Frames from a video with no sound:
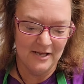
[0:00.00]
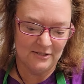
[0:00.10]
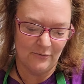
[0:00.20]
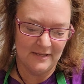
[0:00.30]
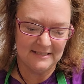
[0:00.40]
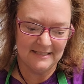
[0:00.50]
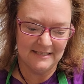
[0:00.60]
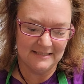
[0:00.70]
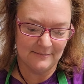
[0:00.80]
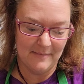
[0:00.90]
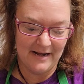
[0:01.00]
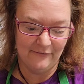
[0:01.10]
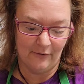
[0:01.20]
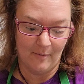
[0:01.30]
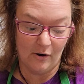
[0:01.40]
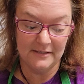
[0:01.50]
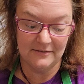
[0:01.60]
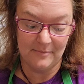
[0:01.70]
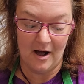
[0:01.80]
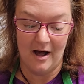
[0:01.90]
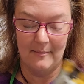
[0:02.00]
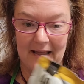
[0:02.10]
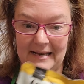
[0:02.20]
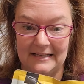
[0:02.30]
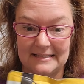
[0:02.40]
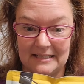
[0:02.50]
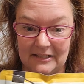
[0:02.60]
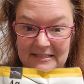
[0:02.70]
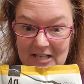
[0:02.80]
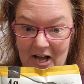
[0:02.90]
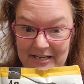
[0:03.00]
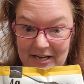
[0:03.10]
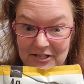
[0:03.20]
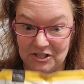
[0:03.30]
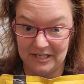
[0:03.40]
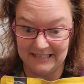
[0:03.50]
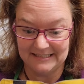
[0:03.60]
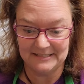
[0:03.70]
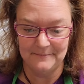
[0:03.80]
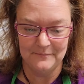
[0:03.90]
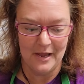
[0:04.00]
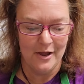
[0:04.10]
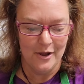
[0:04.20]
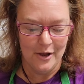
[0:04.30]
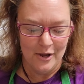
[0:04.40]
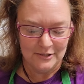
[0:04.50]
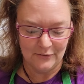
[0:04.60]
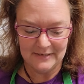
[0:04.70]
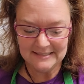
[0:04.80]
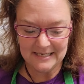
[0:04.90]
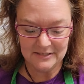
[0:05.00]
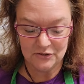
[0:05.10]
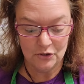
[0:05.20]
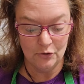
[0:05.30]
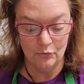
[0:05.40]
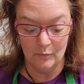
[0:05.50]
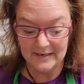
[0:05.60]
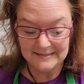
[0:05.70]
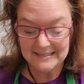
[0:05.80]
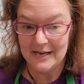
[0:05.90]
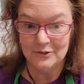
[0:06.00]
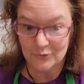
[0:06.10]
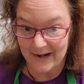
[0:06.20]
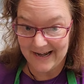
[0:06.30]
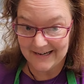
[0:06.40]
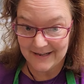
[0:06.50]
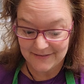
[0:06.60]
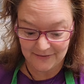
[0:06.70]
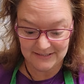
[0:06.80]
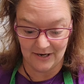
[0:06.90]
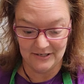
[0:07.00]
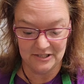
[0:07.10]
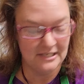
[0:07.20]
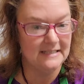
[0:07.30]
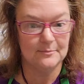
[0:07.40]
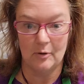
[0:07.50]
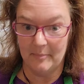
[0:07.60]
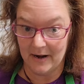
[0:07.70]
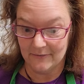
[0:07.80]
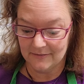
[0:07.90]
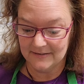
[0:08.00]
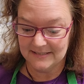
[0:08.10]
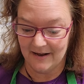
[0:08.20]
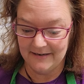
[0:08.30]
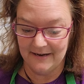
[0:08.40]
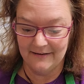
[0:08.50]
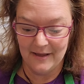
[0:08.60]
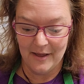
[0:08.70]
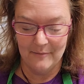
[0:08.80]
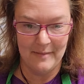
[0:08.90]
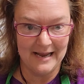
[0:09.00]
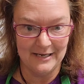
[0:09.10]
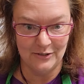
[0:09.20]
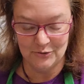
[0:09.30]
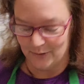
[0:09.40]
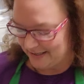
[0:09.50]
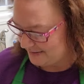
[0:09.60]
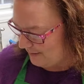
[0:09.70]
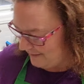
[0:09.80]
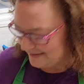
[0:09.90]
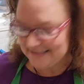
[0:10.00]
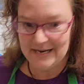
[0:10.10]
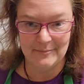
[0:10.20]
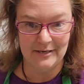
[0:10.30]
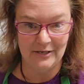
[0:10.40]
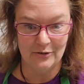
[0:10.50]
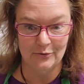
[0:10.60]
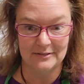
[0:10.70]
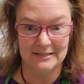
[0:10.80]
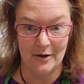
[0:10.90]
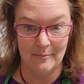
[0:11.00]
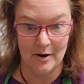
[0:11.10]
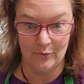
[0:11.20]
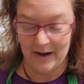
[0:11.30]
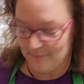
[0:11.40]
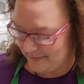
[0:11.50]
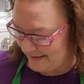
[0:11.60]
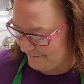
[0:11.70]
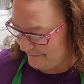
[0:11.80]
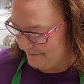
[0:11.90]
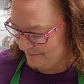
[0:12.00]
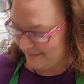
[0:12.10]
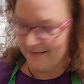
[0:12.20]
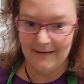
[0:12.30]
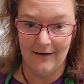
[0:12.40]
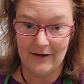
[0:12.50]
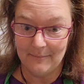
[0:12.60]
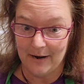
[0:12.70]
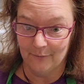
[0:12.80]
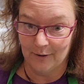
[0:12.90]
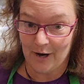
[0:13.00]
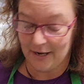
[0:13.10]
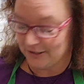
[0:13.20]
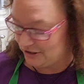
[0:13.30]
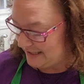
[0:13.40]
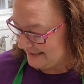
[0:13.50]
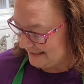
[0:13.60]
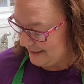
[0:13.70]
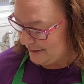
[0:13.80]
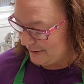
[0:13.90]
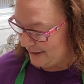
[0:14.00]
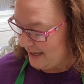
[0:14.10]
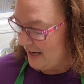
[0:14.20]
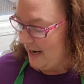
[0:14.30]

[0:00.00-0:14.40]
So this is made from hearts of palm and it's lasagna sheets. So this says to rinse and drain the lasagna sheets, prepare the lasagna, bake and enjoy. So obviously I'm gonna use some ground beef. I've got my ricotta cheese here.